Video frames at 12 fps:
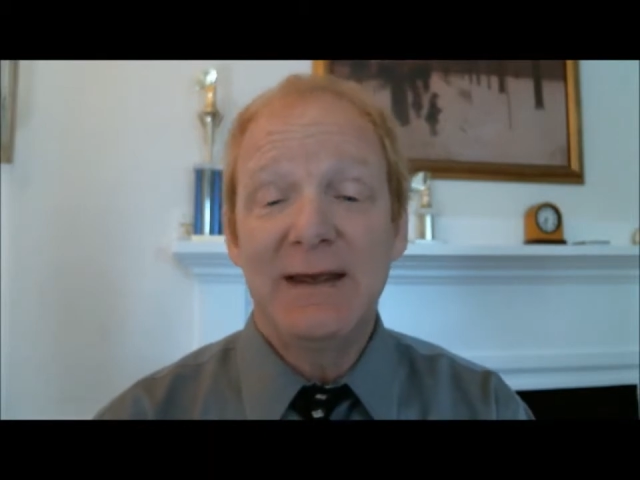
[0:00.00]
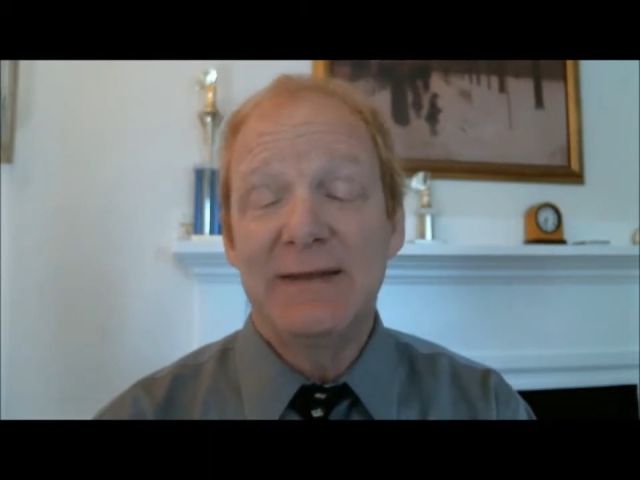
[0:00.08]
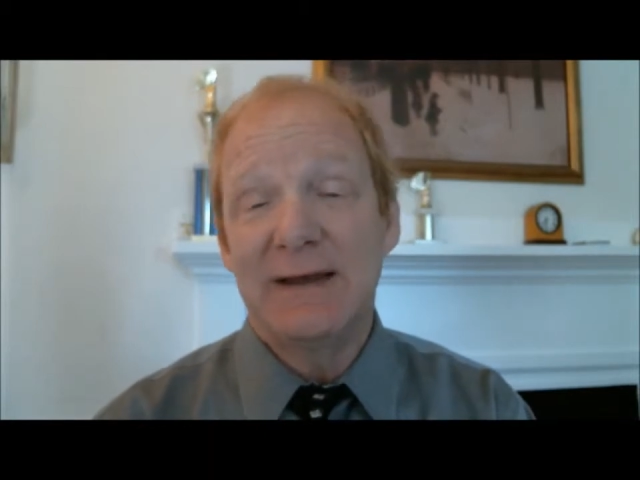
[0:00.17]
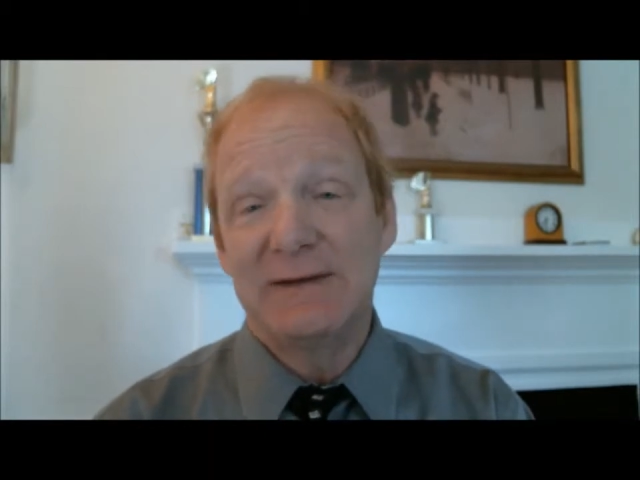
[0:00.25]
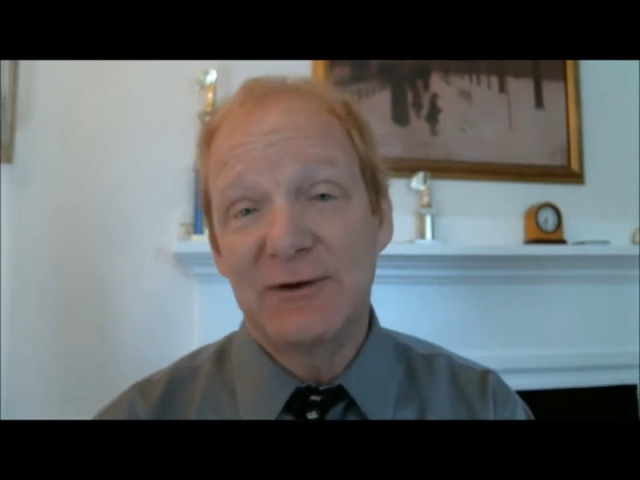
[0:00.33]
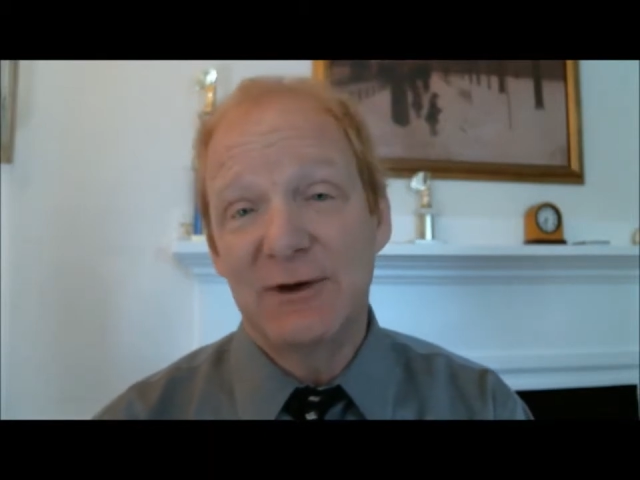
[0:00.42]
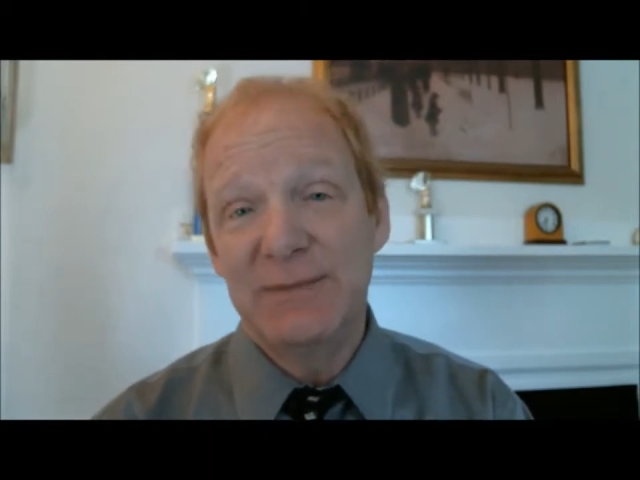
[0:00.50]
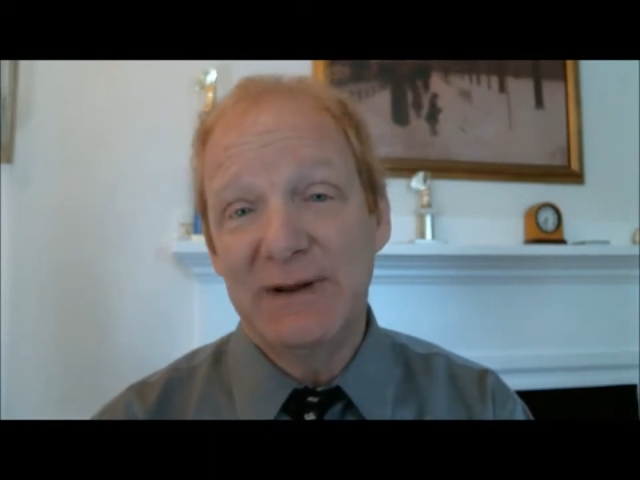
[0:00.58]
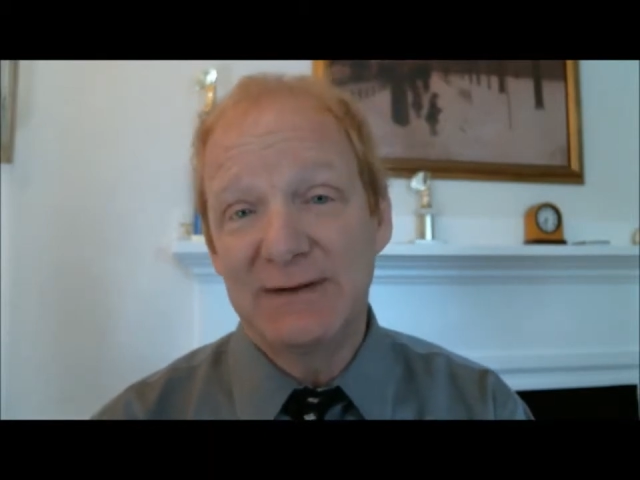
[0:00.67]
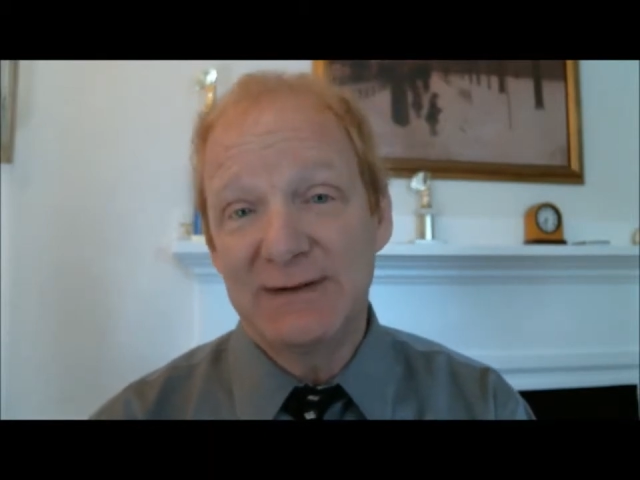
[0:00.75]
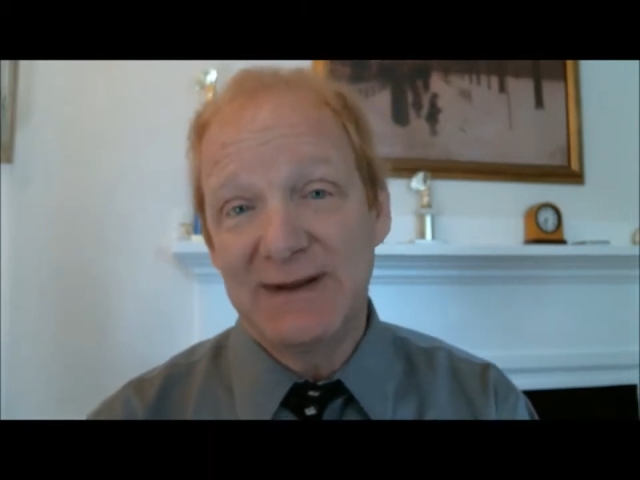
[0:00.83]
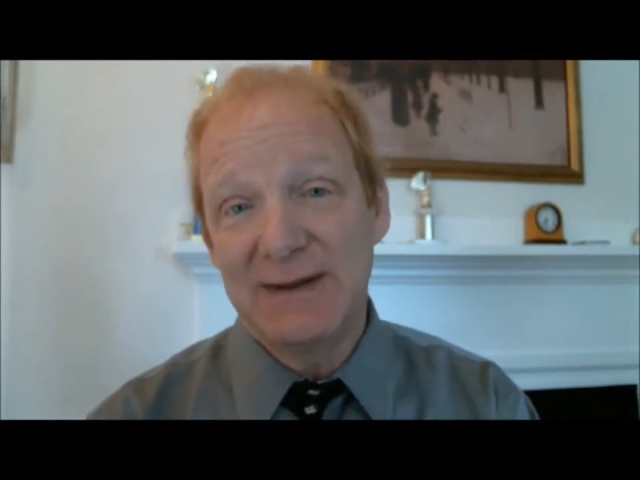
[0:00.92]
that's good
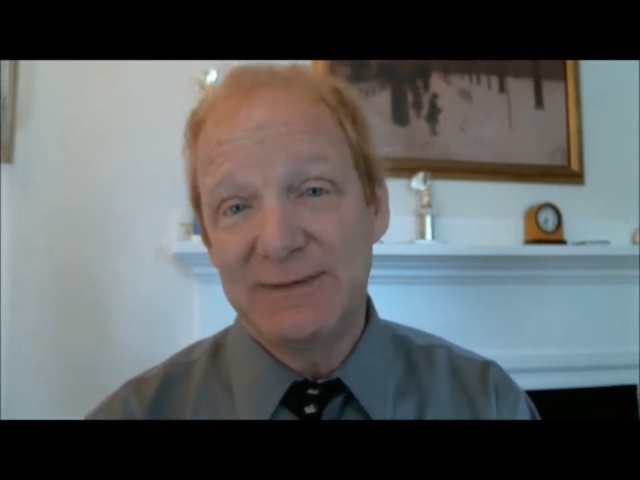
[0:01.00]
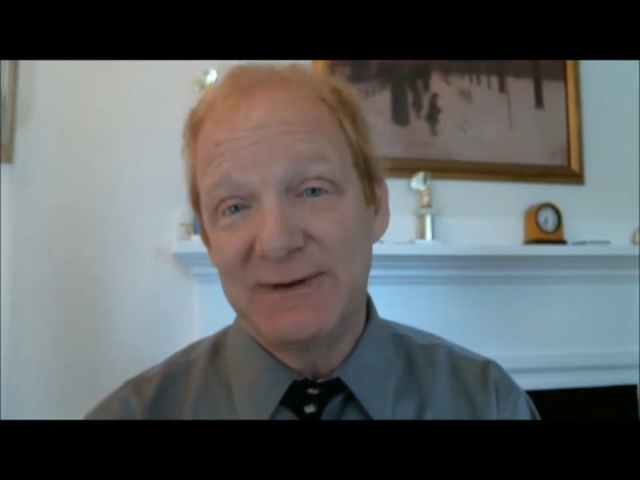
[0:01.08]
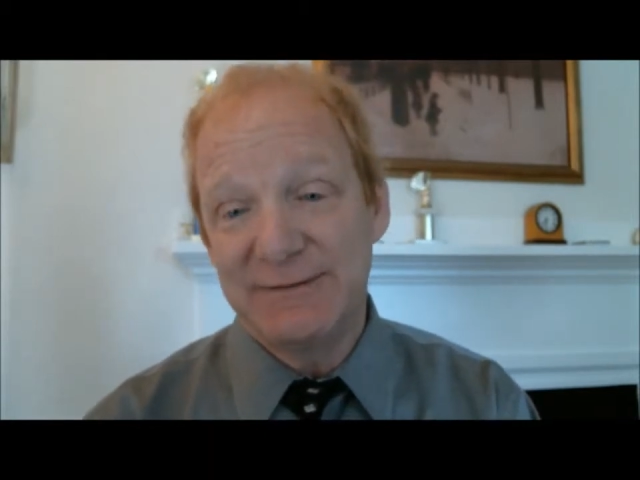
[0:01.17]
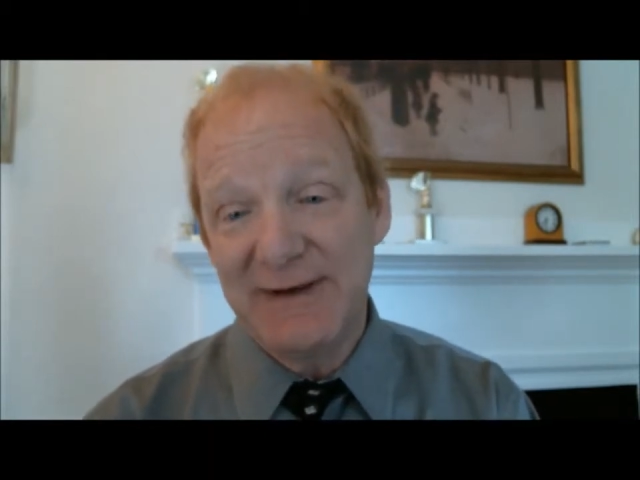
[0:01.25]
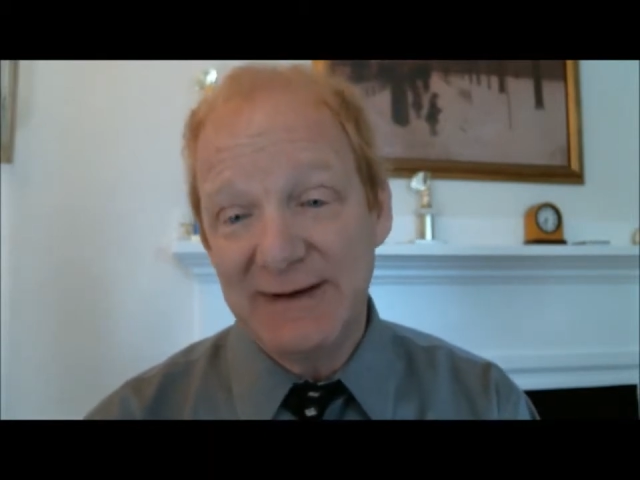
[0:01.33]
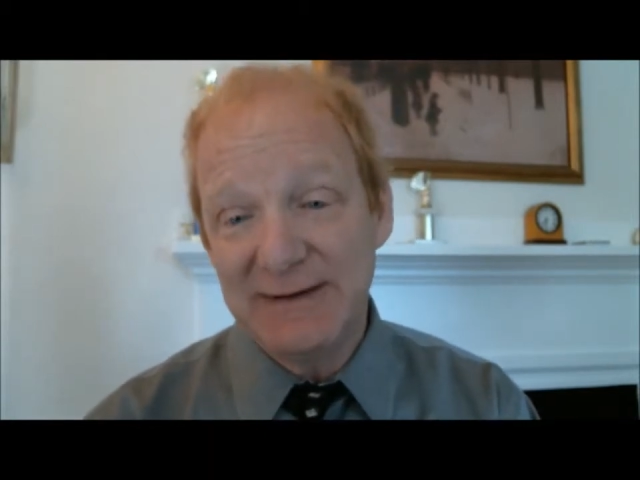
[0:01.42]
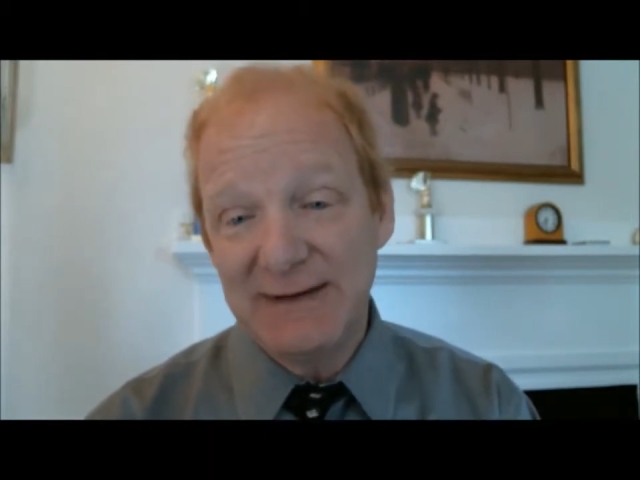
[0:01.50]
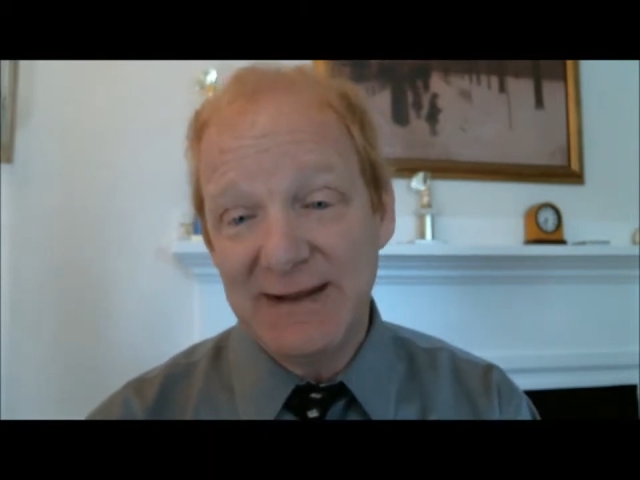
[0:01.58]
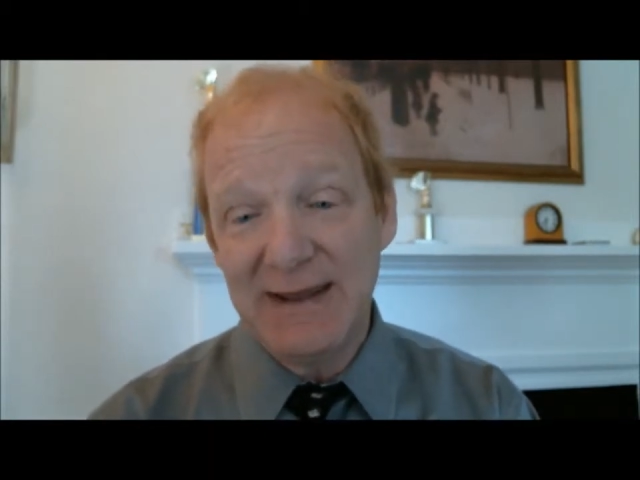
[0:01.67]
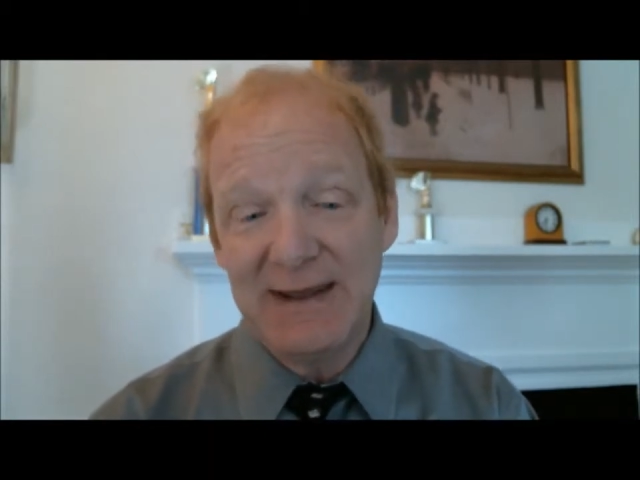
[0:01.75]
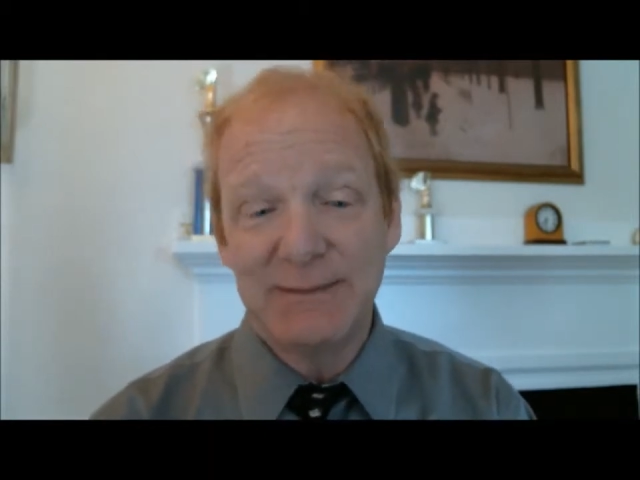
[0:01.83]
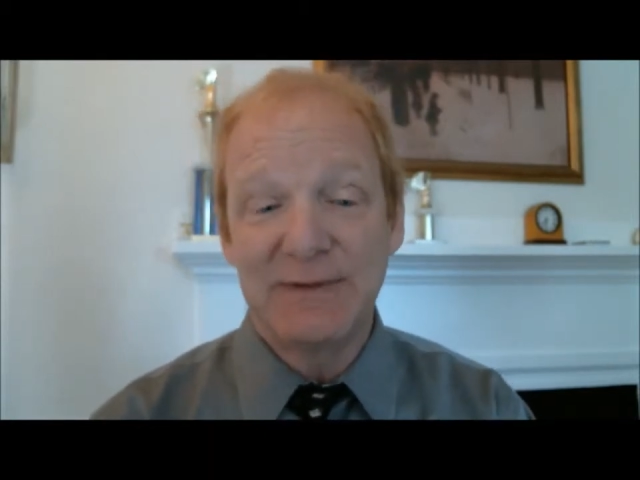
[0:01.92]
because it keeps the Fed in the game.